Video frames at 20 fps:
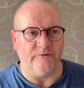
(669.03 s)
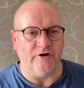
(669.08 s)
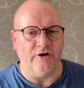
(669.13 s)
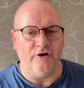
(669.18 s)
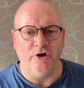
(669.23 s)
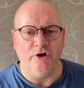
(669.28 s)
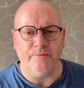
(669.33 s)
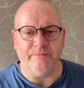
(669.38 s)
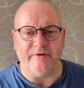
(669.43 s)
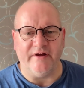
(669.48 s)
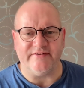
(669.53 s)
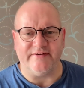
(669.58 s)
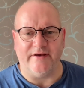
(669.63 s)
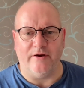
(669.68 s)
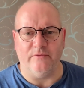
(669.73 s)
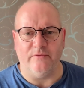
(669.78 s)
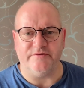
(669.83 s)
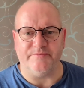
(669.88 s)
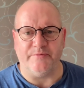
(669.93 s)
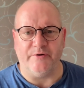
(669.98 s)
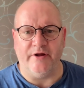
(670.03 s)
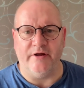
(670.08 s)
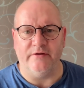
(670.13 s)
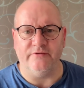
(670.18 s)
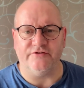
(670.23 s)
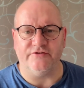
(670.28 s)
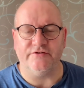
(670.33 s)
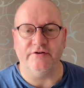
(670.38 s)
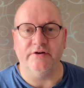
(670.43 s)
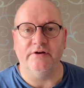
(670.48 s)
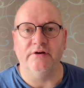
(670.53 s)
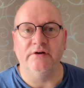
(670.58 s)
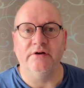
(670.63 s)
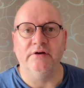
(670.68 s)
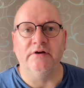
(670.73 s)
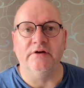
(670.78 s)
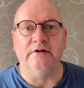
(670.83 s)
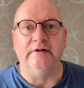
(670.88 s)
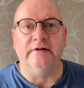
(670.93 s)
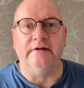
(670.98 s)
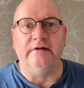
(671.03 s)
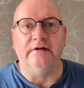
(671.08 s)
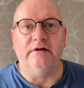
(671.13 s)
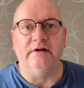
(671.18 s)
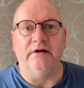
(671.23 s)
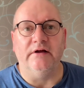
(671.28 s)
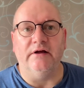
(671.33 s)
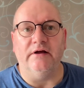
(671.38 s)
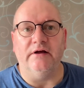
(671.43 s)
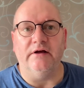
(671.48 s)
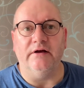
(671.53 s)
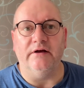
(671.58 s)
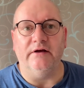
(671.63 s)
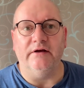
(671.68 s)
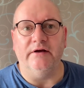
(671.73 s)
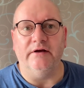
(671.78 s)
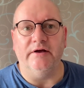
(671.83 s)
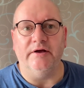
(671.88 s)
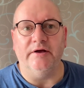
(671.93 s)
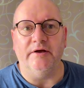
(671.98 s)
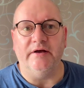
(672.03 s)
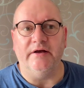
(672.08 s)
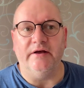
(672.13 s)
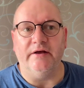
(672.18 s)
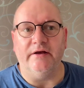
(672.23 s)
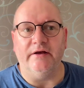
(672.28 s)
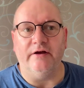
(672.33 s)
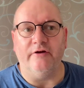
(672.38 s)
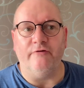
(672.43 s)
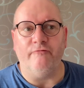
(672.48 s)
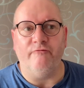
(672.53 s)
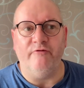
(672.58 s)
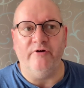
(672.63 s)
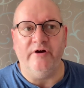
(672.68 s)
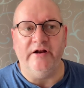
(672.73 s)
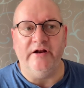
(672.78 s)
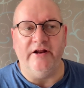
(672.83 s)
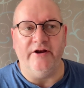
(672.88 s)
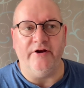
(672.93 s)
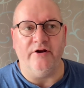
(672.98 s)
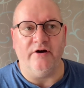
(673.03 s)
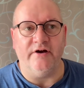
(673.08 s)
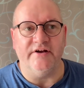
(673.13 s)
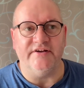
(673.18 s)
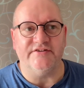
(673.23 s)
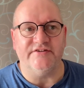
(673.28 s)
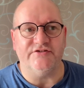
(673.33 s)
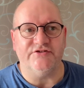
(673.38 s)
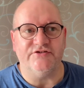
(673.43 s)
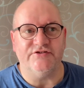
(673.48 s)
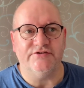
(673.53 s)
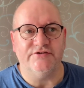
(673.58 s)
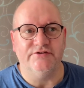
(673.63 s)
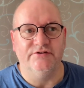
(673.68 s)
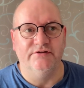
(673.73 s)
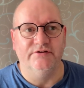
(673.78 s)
I hope that's how it's pronounced. A really nice